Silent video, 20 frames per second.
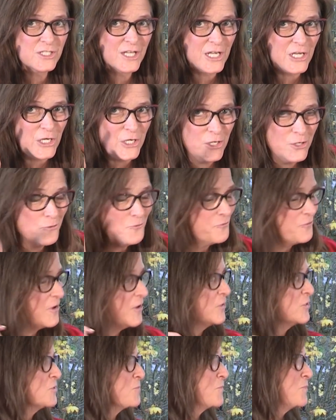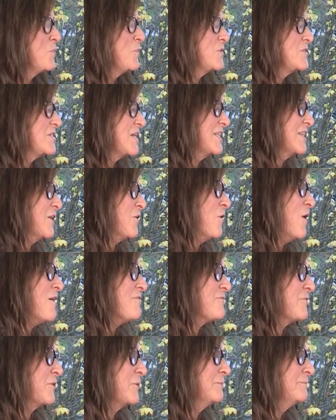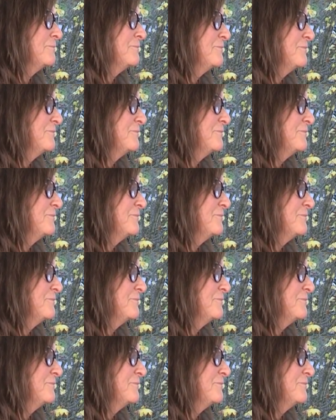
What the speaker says: that you failed to present their offer?